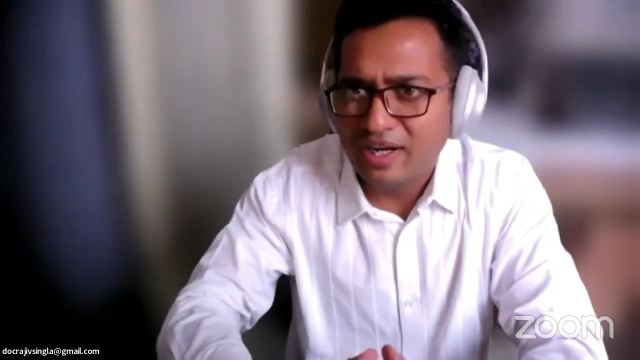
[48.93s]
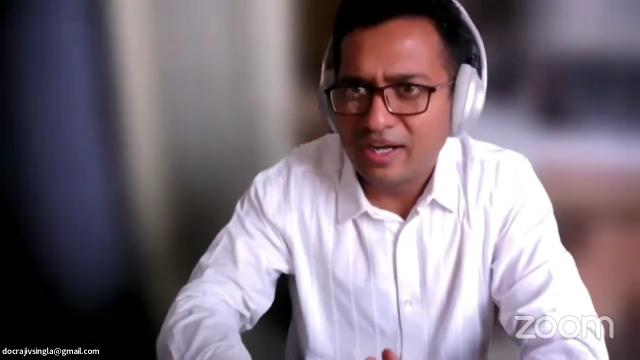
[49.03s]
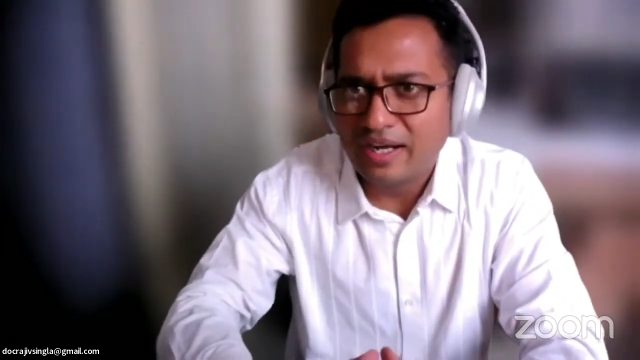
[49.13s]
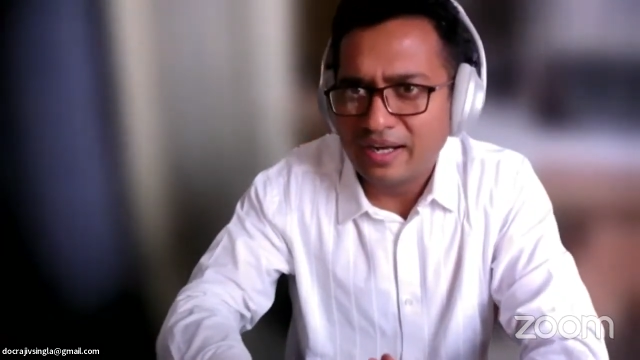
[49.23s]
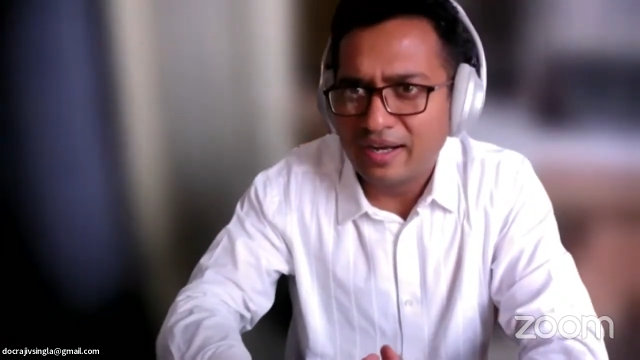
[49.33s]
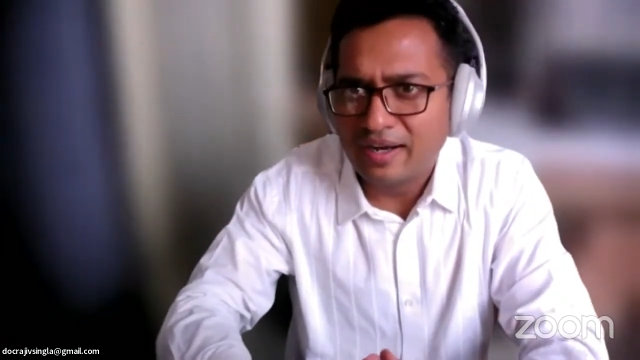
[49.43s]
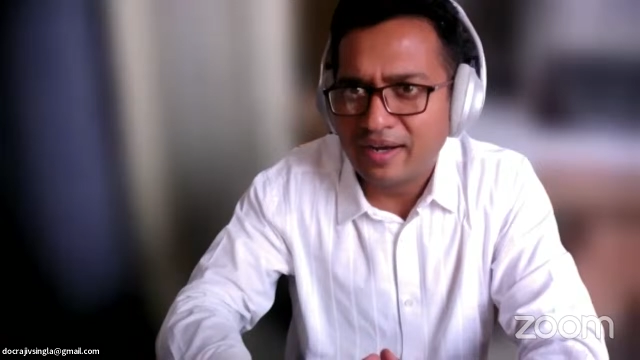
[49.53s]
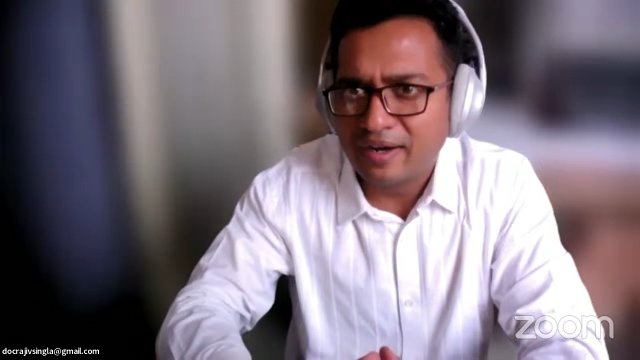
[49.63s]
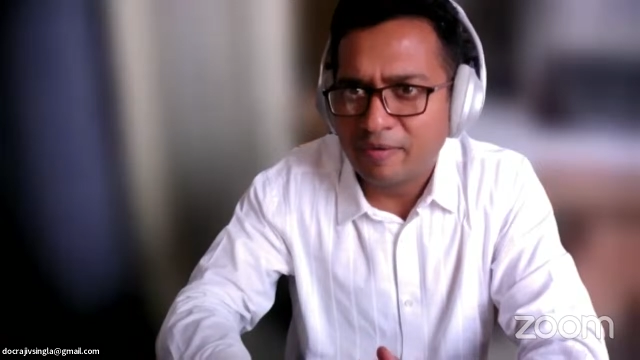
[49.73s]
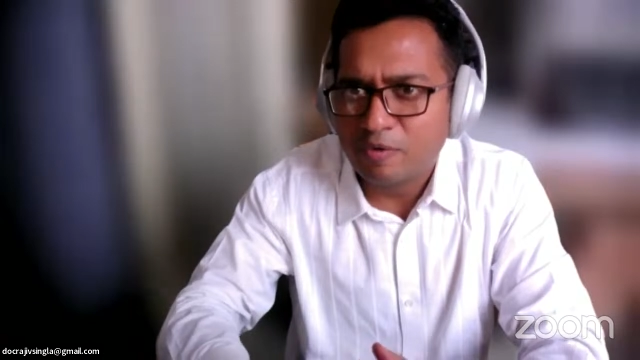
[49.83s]

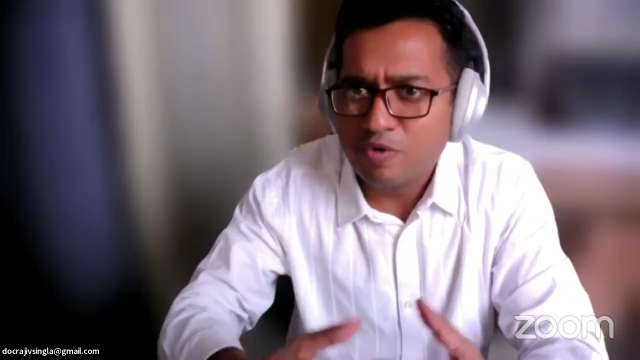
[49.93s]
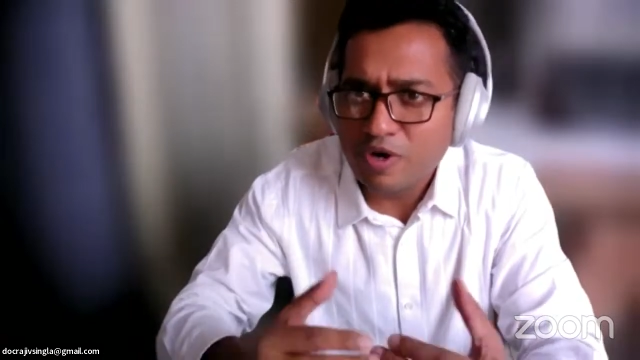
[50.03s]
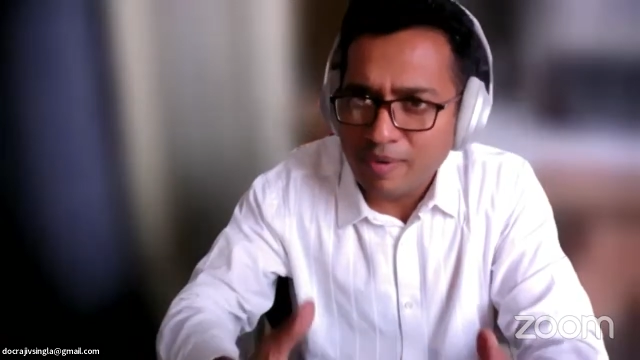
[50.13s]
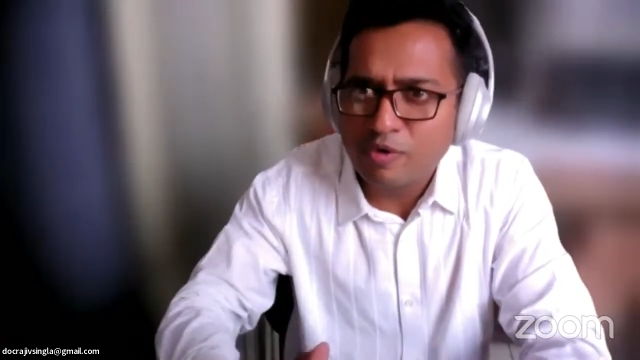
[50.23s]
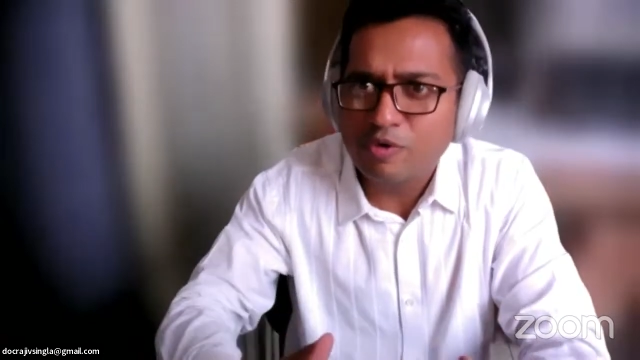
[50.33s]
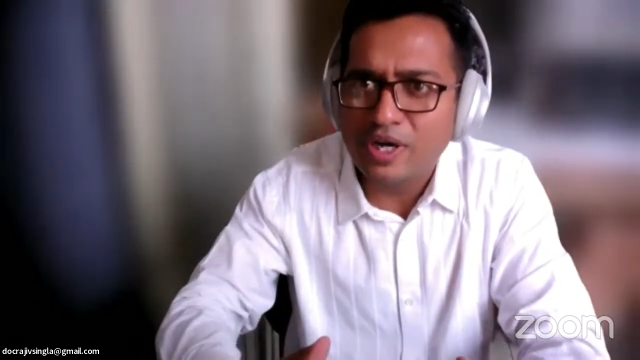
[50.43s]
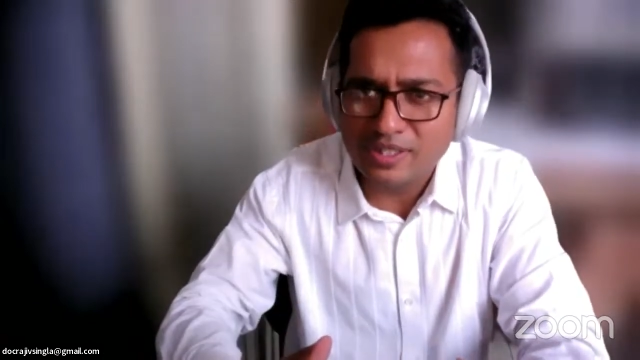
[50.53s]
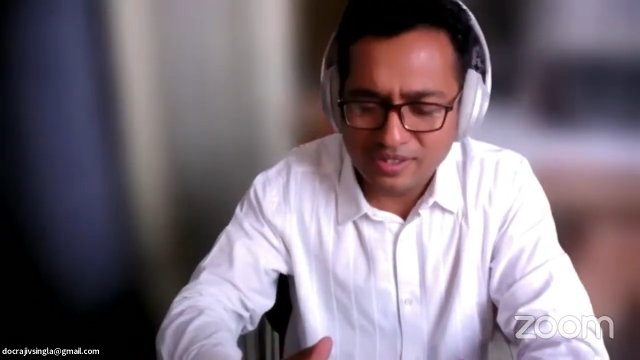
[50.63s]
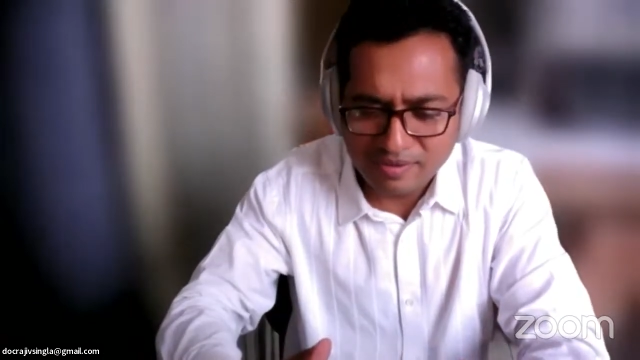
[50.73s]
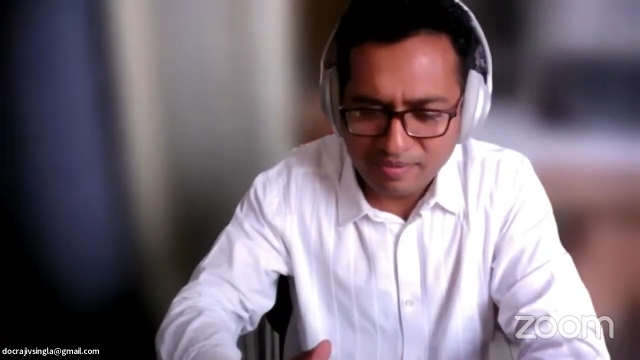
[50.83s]
who come
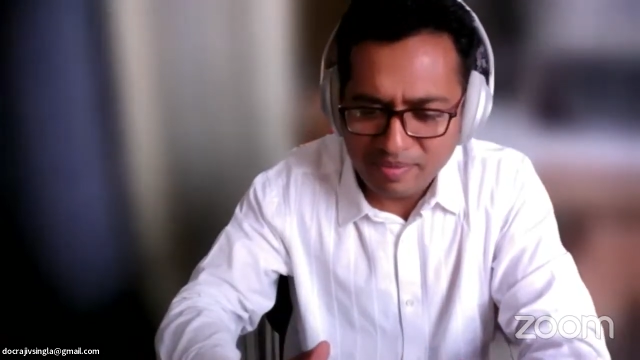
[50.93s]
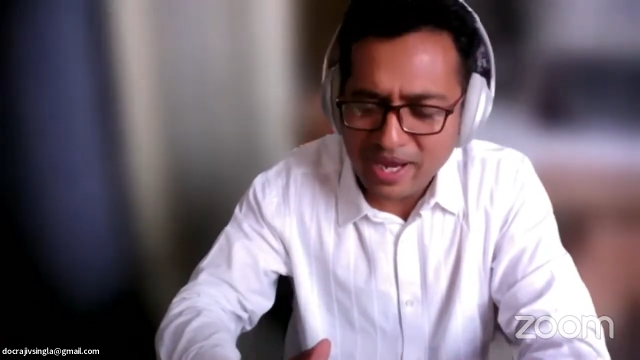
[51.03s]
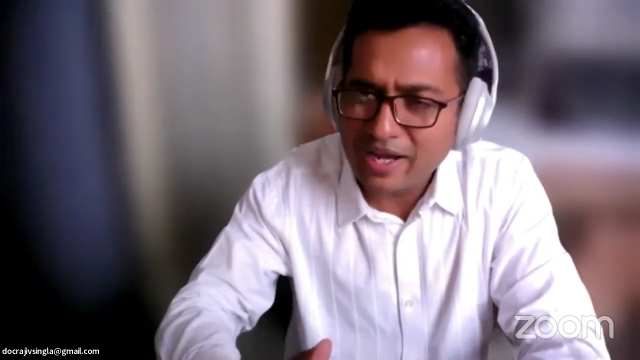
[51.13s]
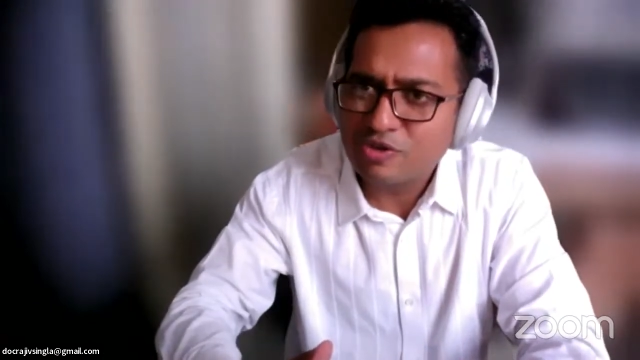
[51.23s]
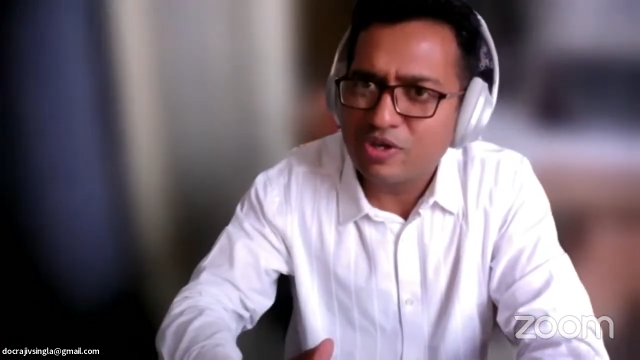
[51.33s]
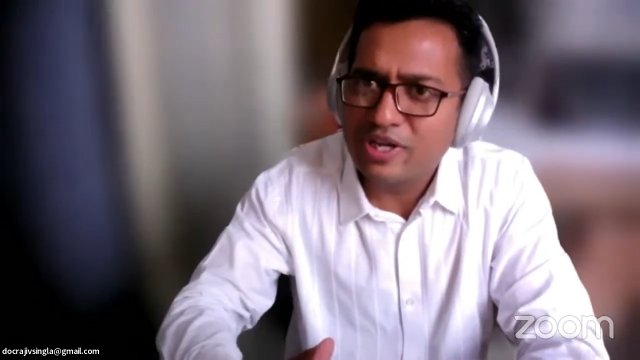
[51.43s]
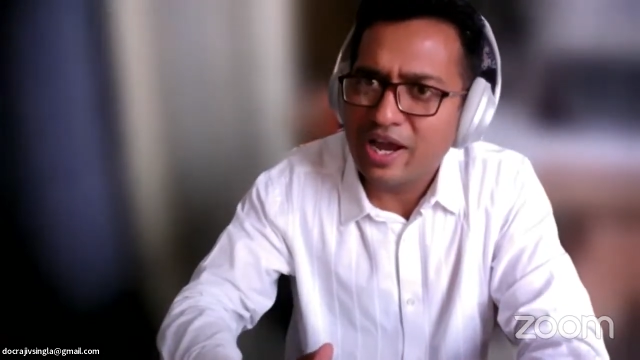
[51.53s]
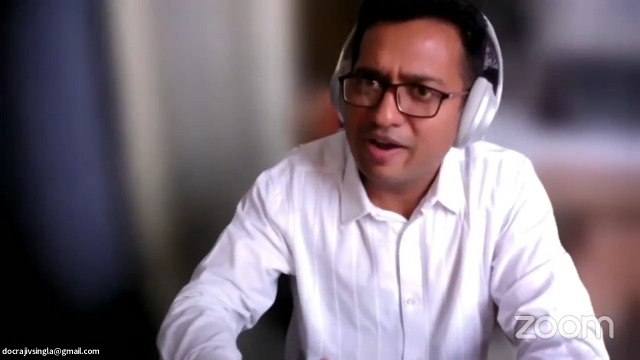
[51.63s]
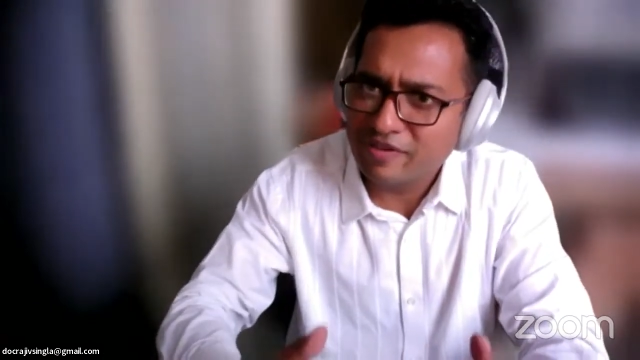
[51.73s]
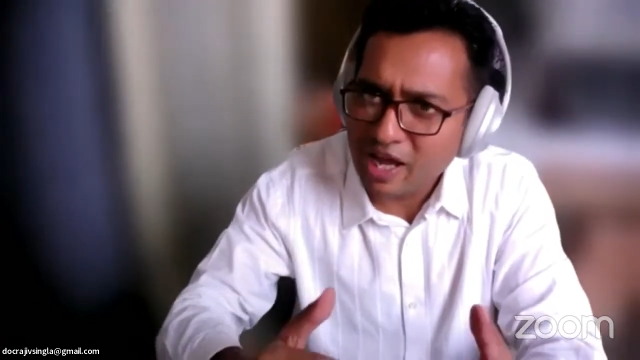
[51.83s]
to us may
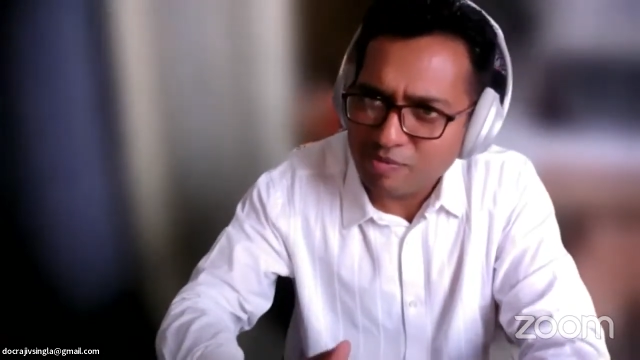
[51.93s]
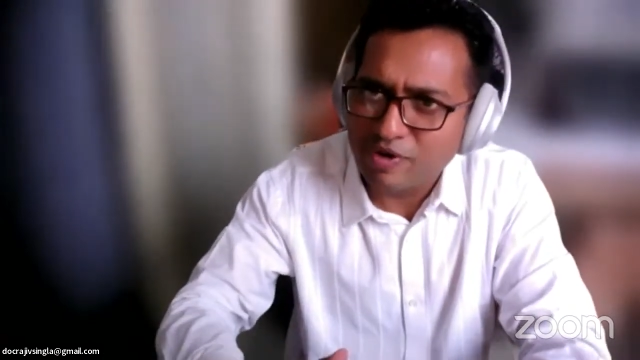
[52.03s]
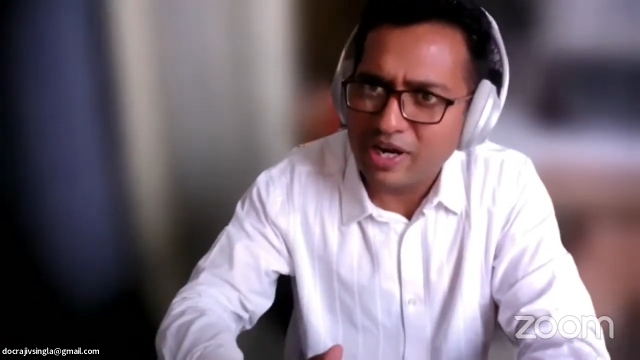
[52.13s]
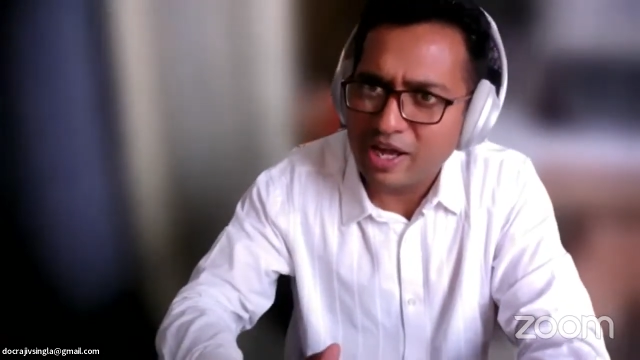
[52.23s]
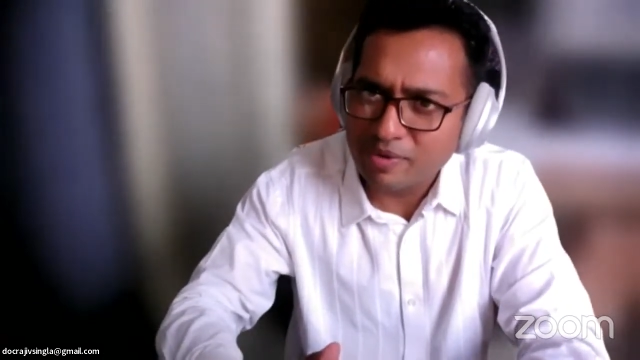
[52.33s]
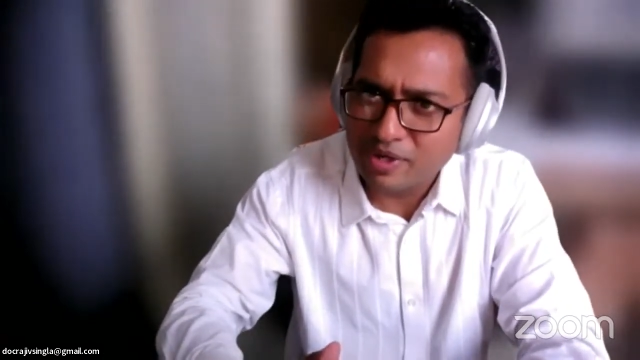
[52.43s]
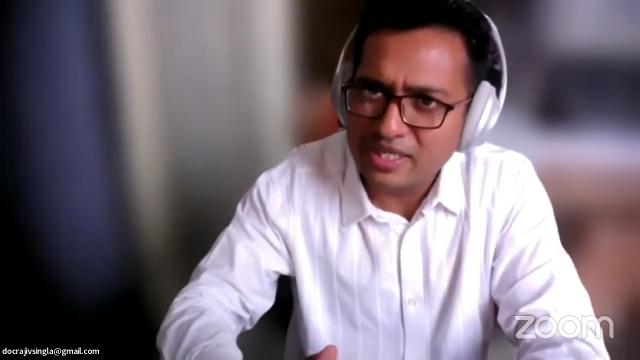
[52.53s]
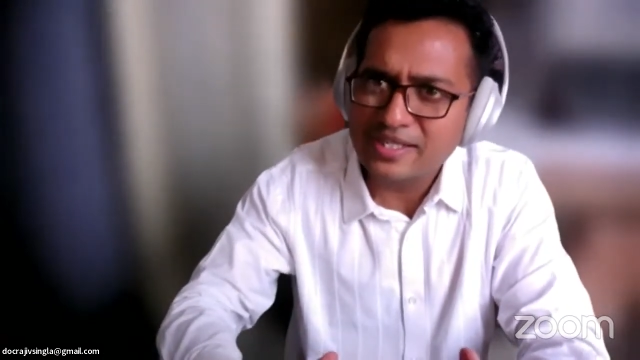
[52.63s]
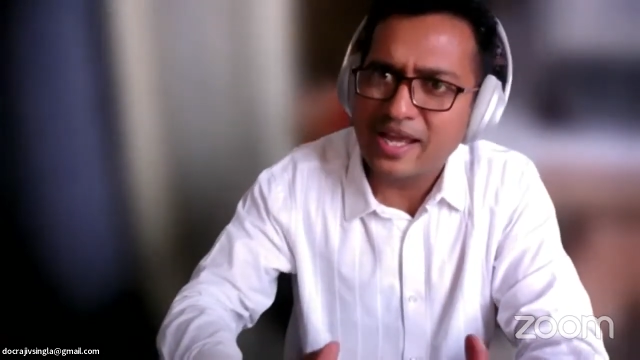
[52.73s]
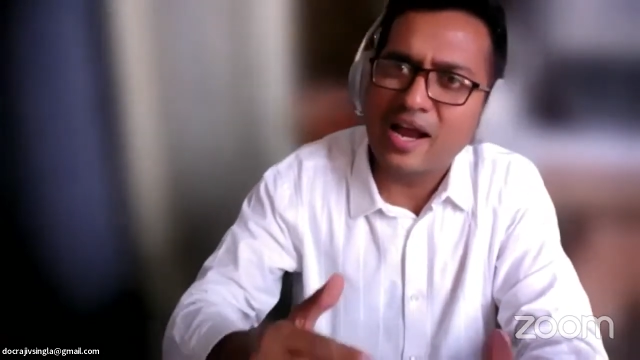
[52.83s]
actually have type 1 diabetes.